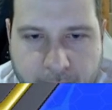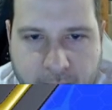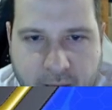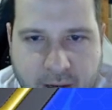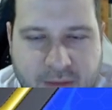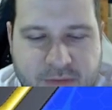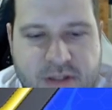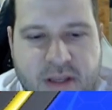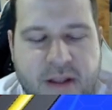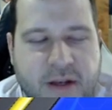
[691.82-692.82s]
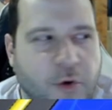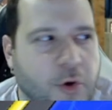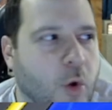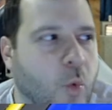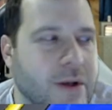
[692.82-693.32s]
And obviously they don't
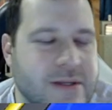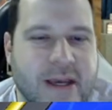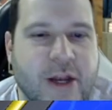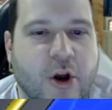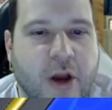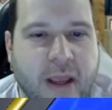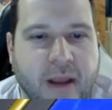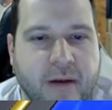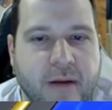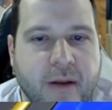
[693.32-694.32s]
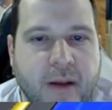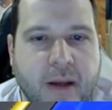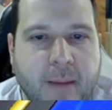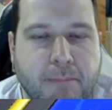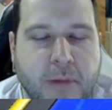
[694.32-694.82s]
know what is in our hand,
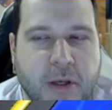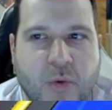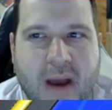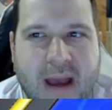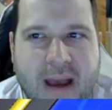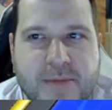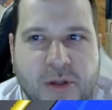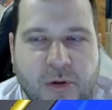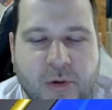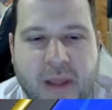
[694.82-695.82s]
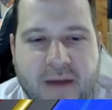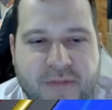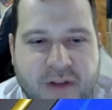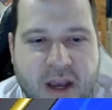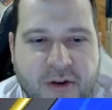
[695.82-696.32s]
but you absolutely have
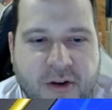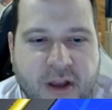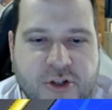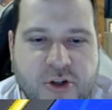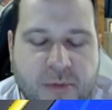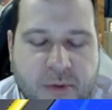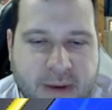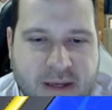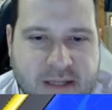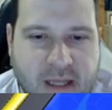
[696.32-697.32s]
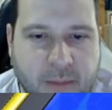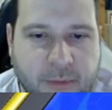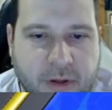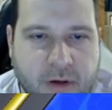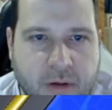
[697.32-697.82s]
to counter catcher up the Baxcalibur
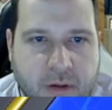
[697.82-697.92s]
there.